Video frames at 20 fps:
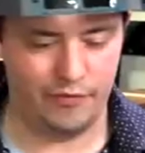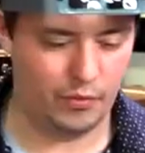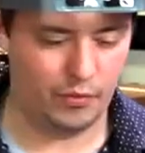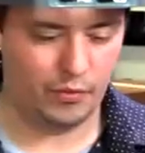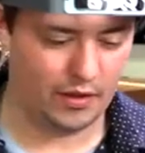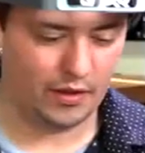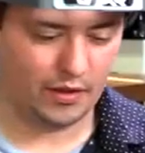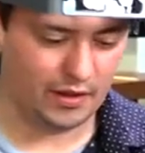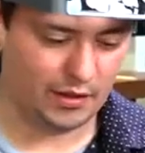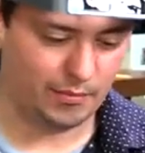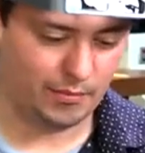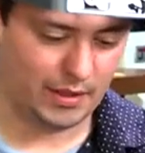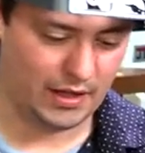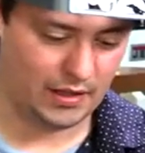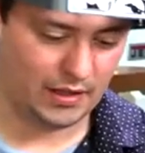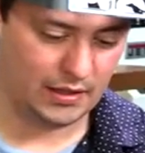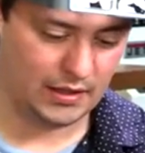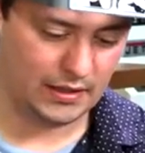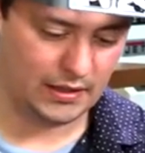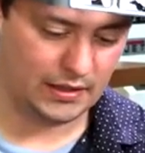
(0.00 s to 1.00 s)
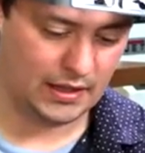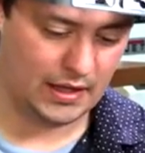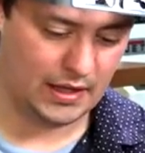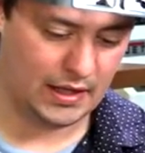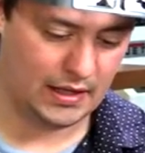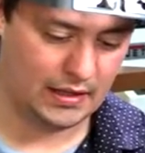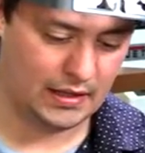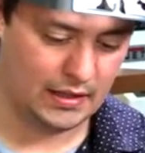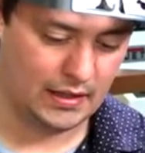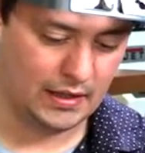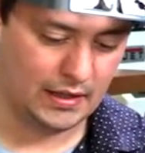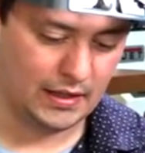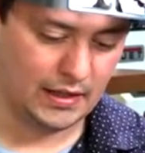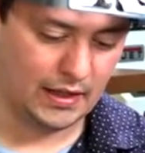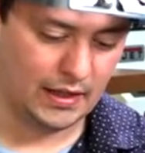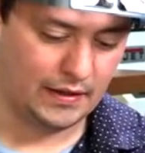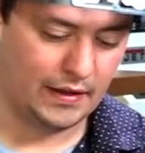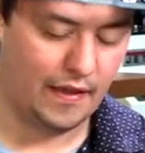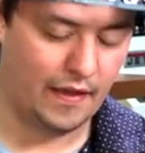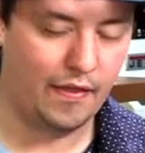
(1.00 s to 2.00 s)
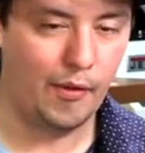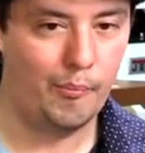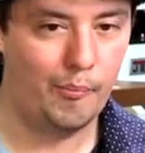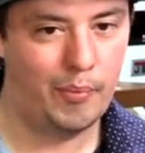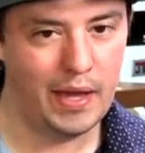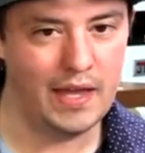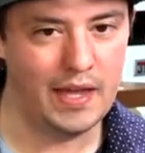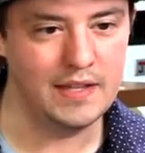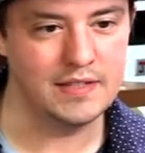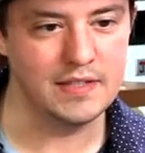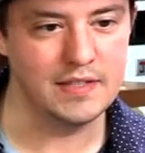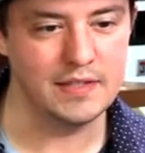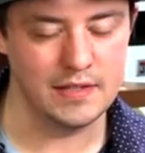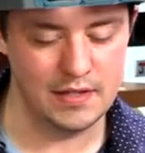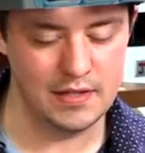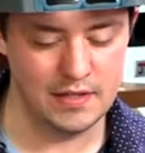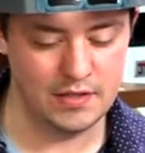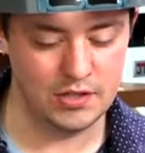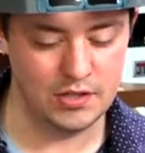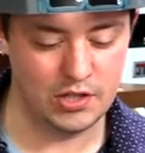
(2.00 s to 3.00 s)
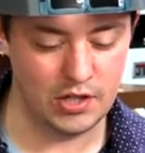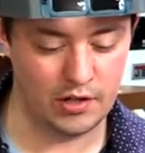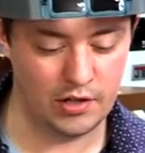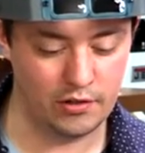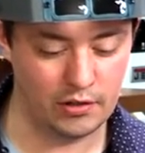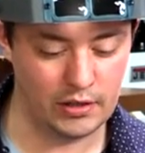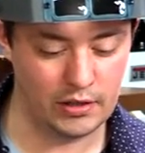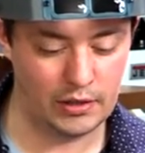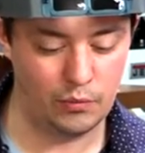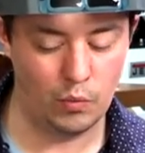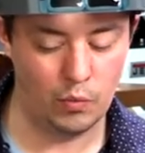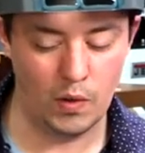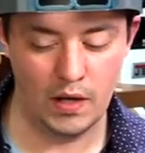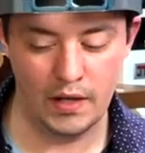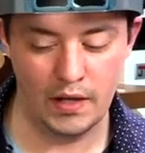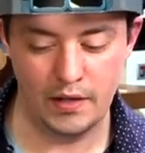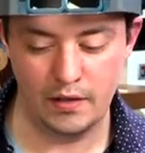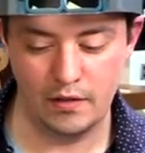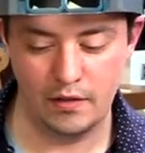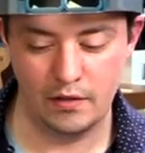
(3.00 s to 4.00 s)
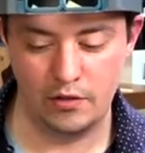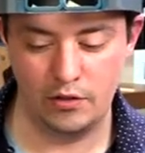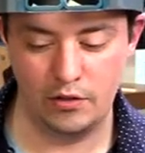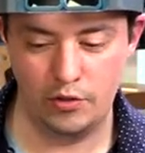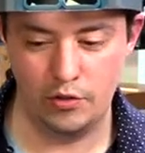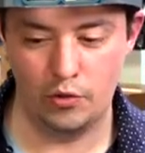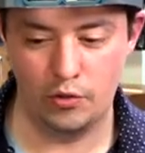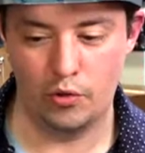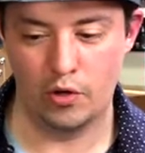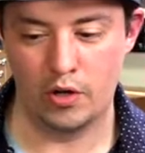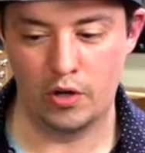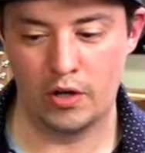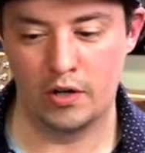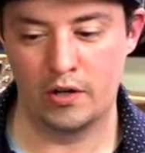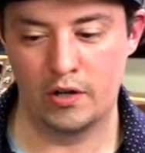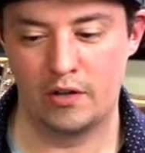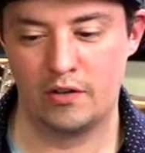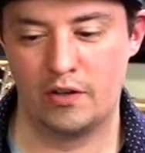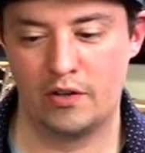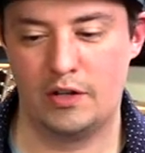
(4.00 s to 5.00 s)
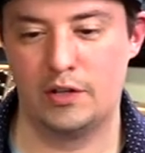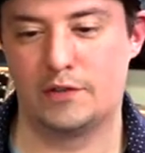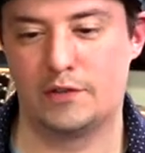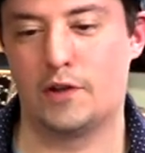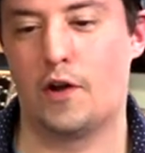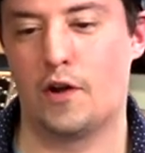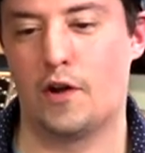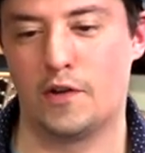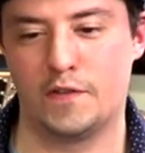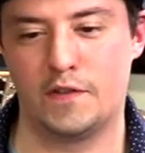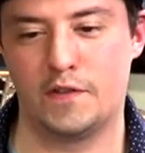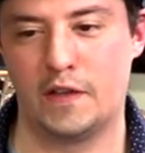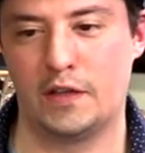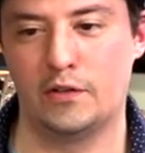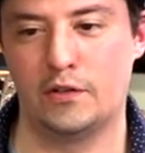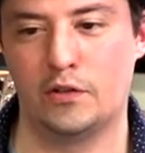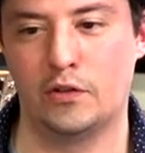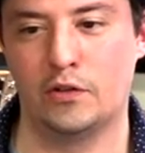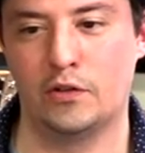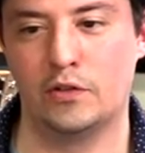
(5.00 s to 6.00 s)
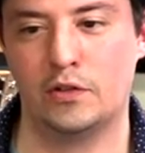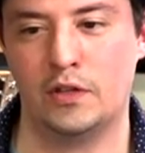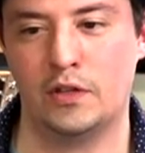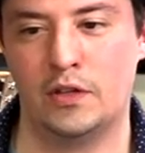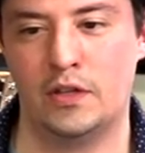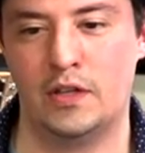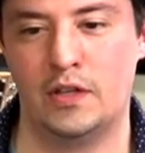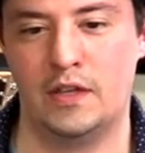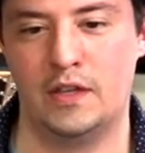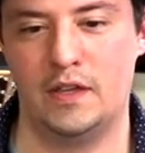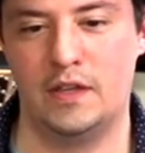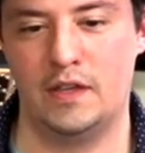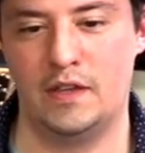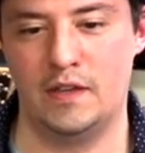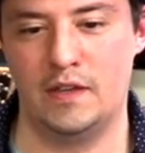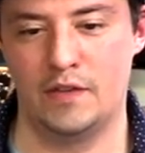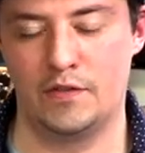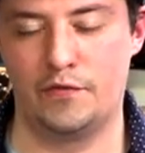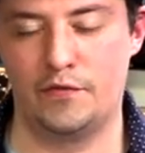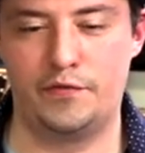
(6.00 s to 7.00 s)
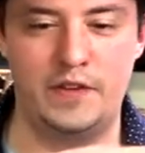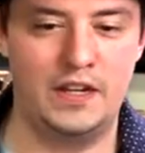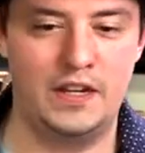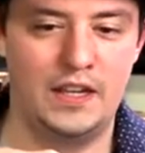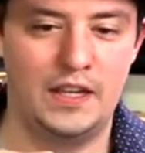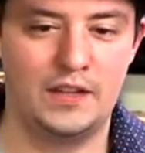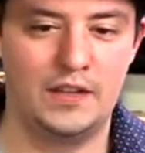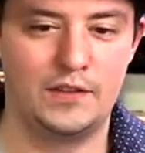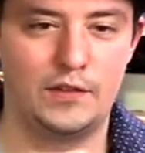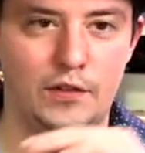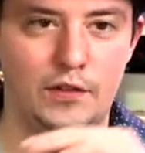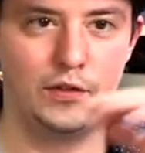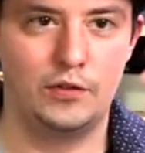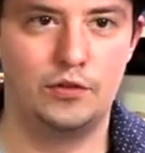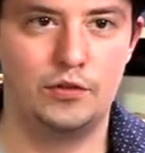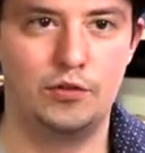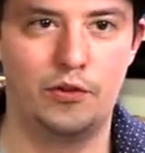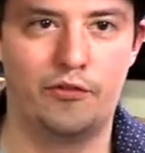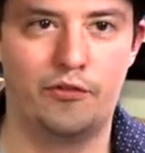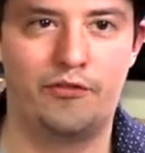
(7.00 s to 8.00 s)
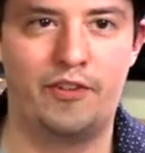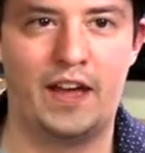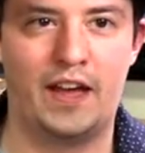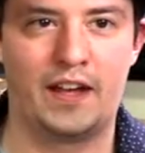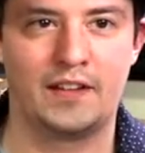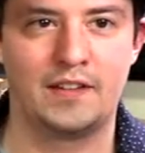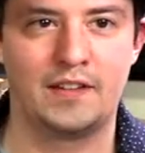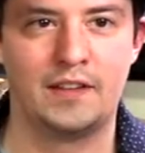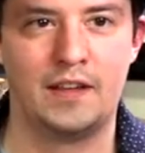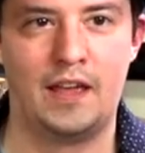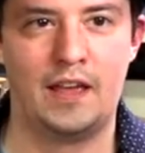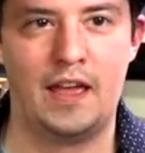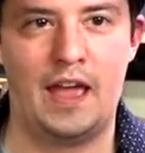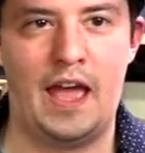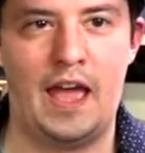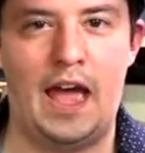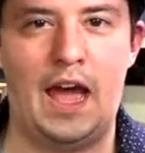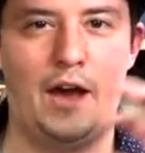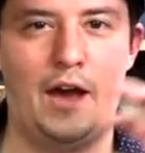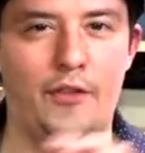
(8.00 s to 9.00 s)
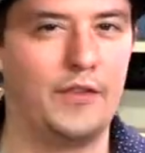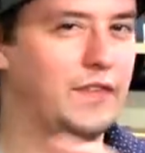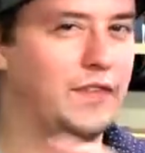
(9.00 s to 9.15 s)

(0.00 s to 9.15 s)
you want to think about it like that. And then the base is generally what your guitar signal is feeding into to affect how the